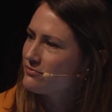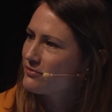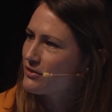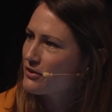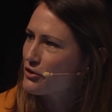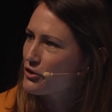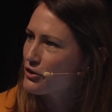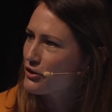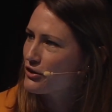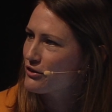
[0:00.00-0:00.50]

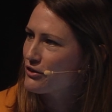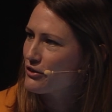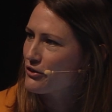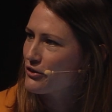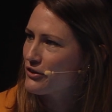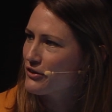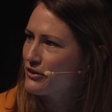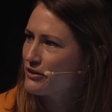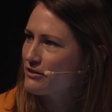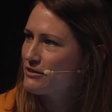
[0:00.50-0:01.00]

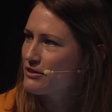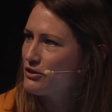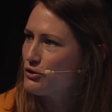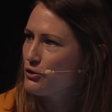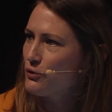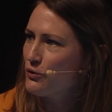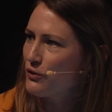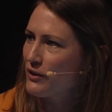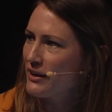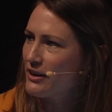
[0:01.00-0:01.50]
Or do you
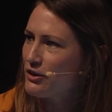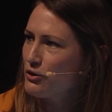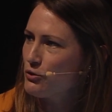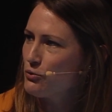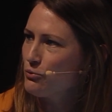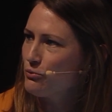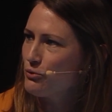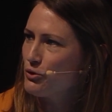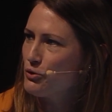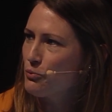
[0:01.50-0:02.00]
feel like
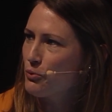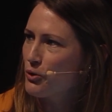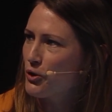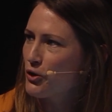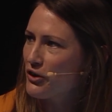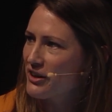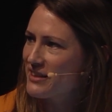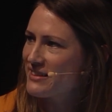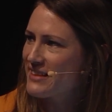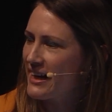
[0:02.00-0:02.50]
you were
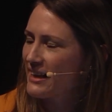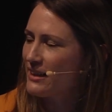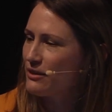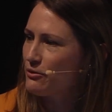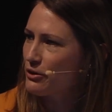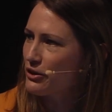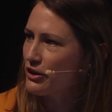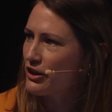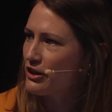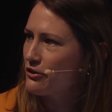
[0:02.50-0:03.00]
exactly
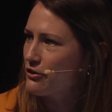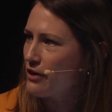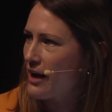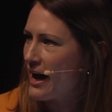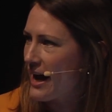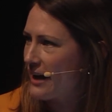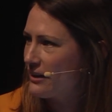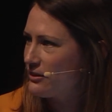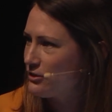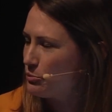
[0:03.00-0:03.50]
where you
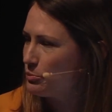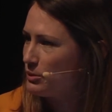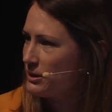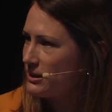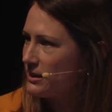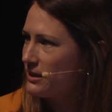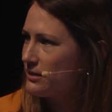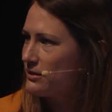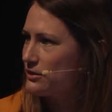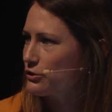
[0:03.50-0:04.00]
had to
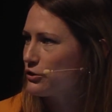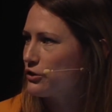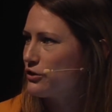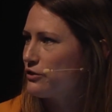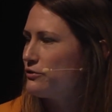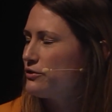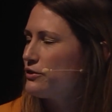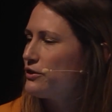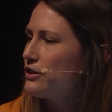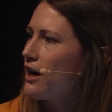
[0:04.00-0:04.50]
be sort of
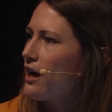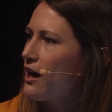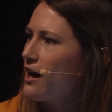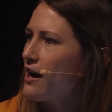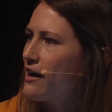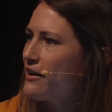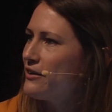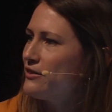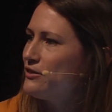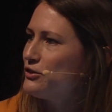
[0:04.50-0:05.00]

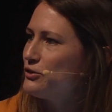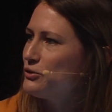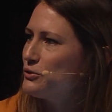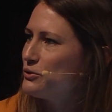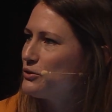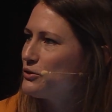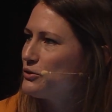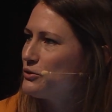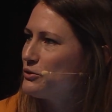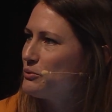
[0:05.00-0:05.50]

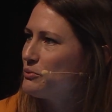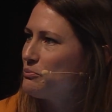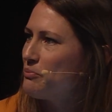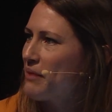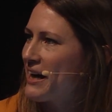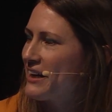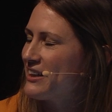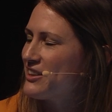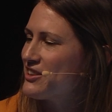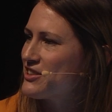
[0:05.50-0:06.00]
to
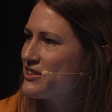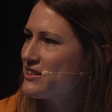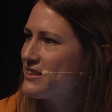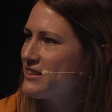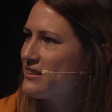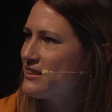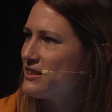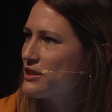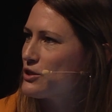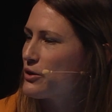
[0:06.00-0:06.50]
manage this
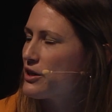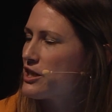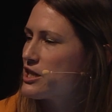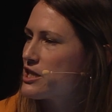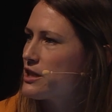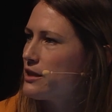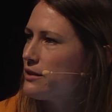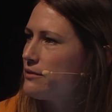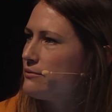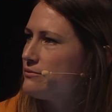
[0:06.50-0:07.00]

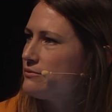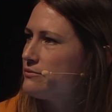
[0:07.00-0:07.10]
situation?